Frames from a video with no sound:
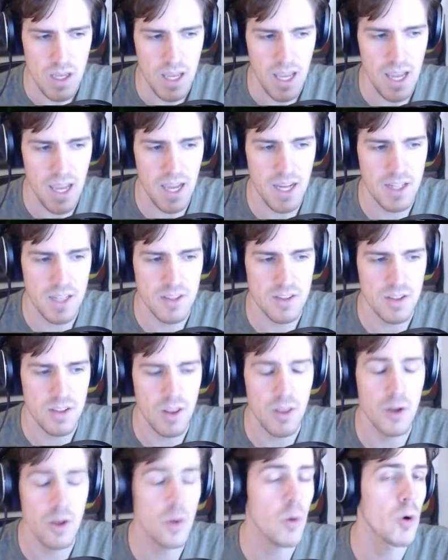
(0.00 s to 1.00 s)
and
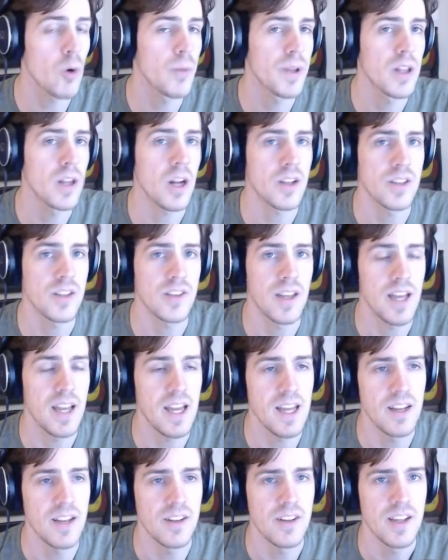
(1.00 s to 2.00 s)
the door will be locked at the
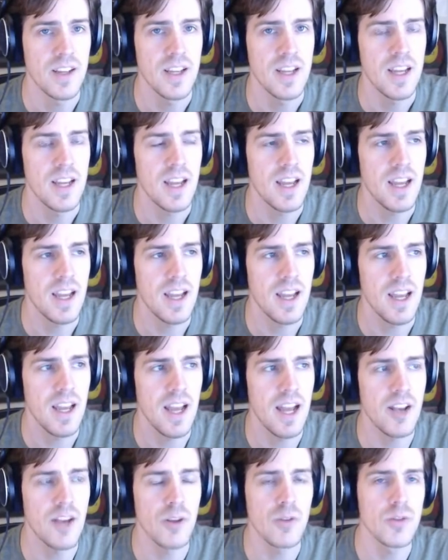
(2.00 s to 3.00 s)
end,
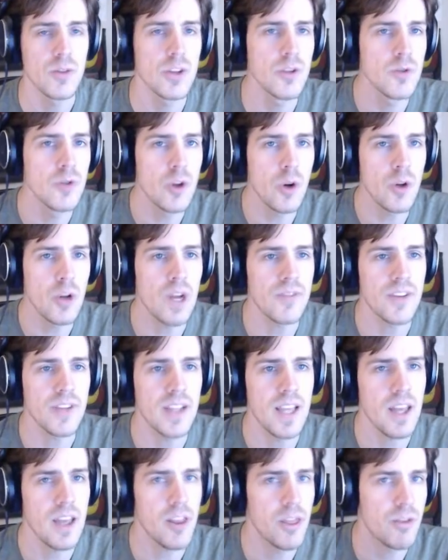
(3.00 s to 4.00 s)
and you'll have to
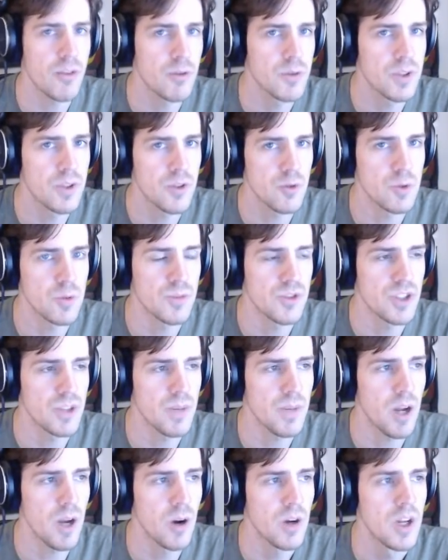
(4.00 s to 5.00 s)
get through this room
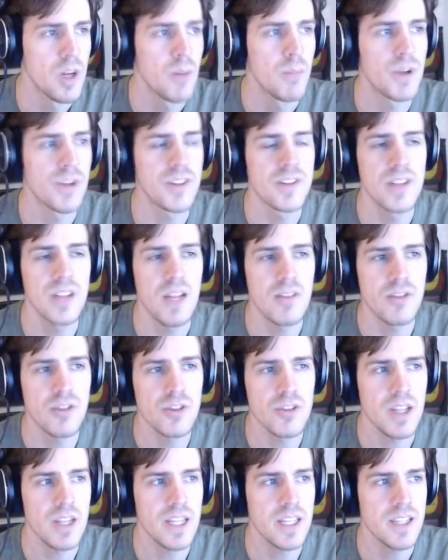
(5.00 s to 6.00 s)
somehow, but it's never
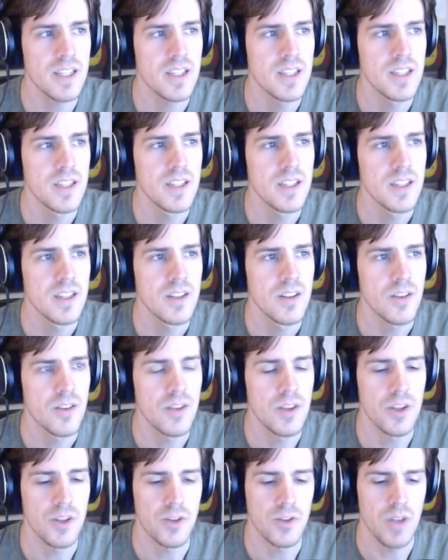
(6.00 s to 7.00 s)
like
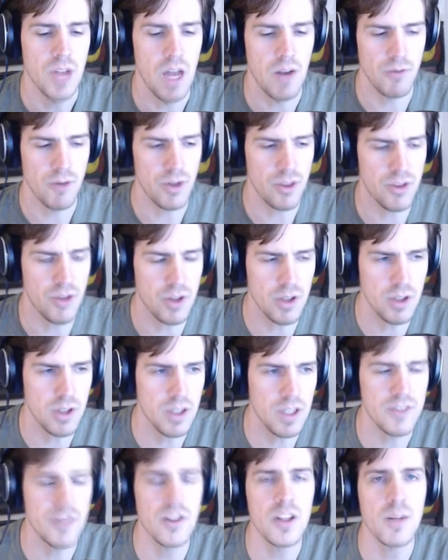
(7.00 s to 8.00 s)
this everything.
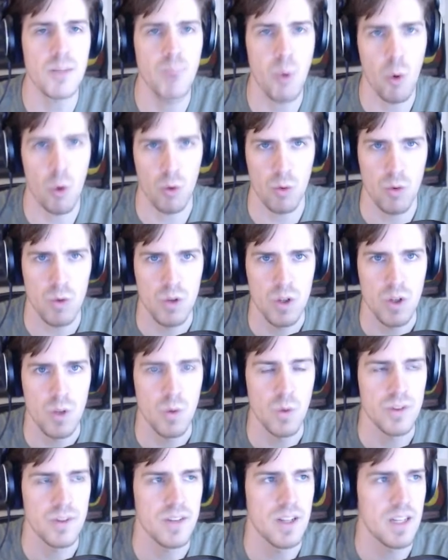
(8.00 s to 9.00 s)
It's not like Portal,
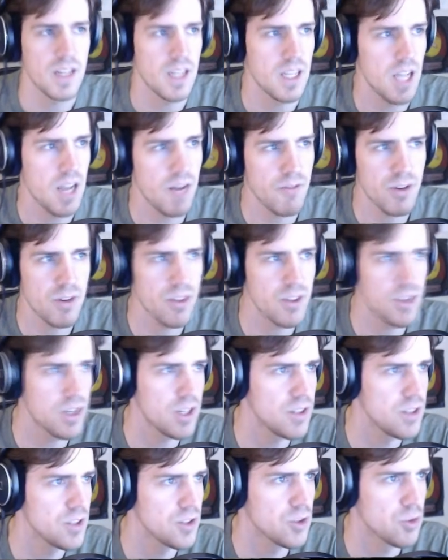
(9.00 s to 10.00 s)
where it's like everything
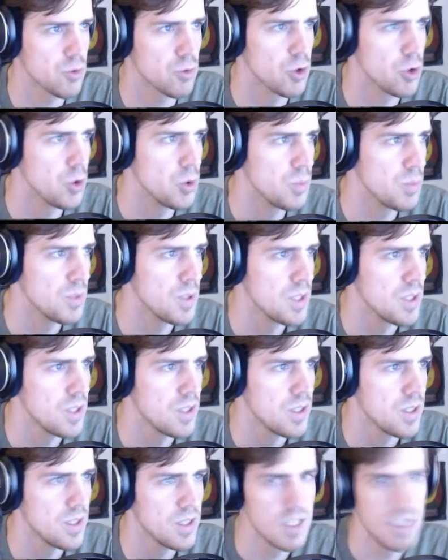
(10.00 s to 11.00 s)
in this room
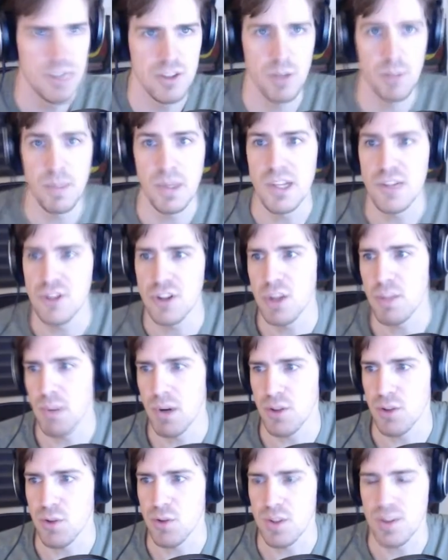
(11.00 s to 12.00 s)
is a piece of the
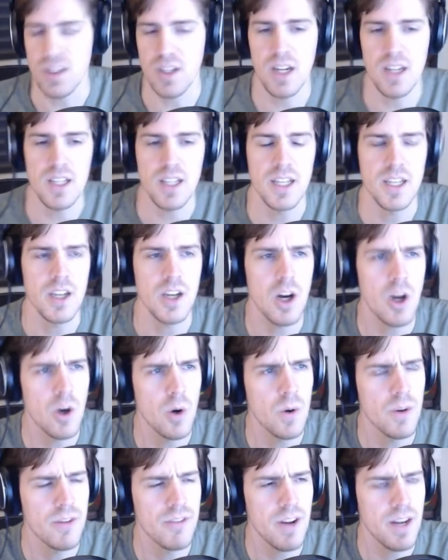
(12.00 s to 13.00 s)
puzzle. It's kind of like, oh,
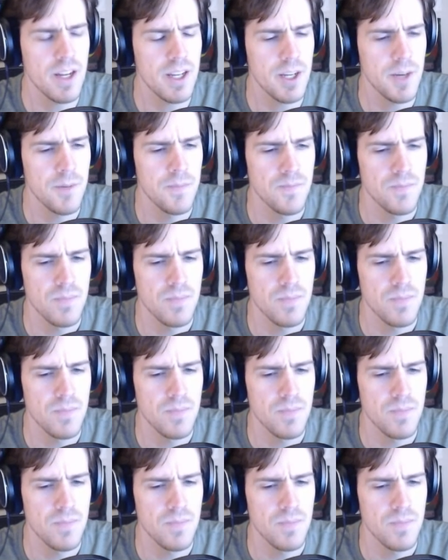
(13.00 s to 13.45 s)
if I